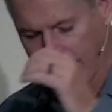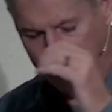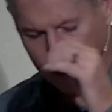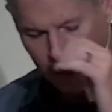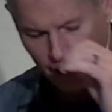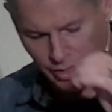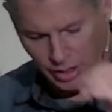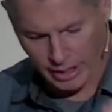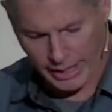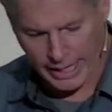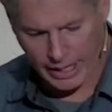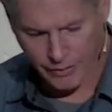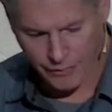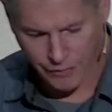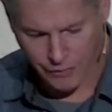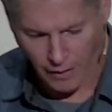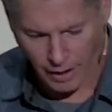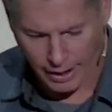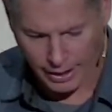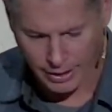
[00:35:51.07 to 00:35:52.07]
in the lake of
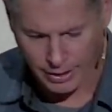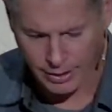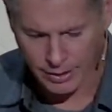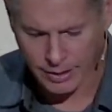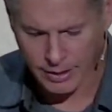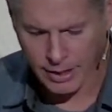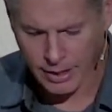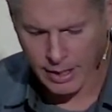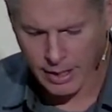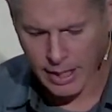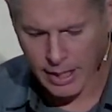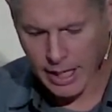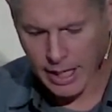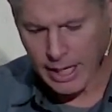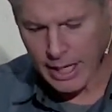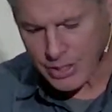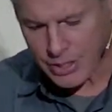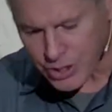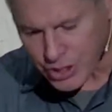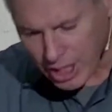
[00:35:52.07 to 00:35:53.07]
fire.
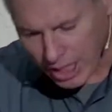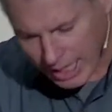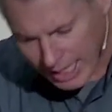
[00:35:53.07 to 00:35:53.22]
Sin